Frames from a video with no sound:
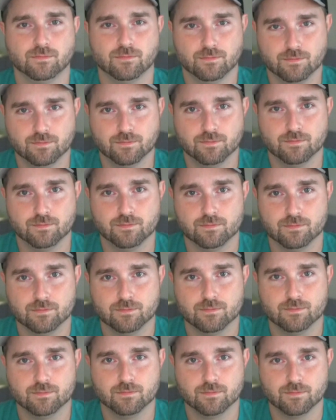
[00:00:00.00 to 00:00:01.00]

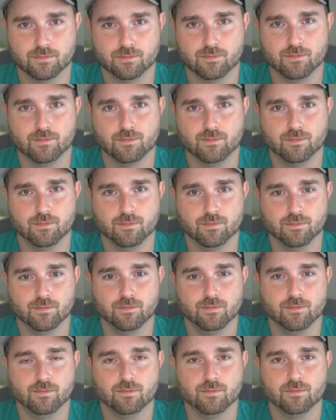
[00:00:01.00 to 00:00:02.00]

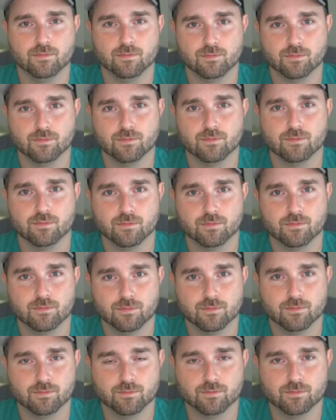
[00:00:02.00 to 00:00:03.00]

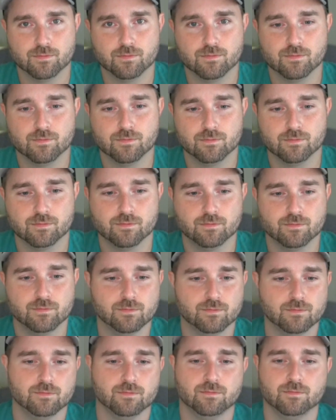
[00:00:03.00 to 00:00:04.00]

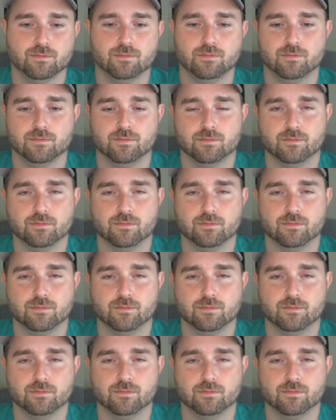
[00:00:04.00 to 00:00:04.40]
No words are spoken by the person on screen.